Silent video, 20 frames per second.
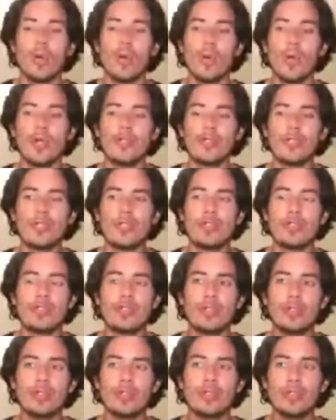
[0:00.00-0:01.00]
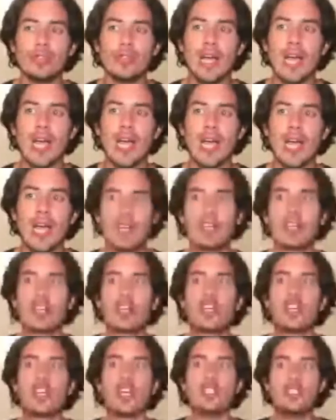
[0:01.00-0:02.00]
when you have a
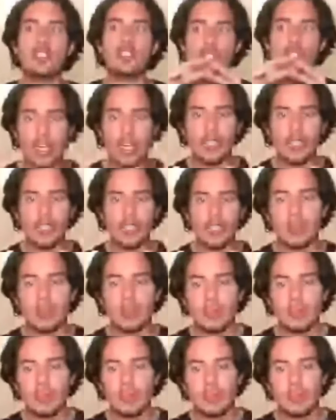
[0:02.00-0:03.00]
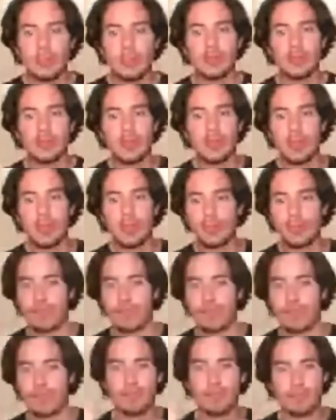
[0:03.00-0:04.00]
conjunction
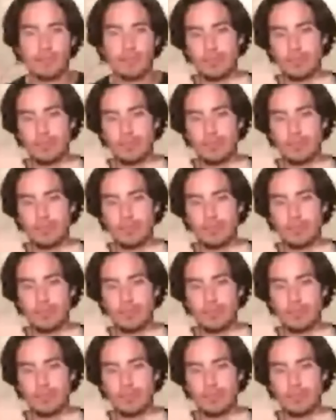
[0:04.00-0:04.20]
of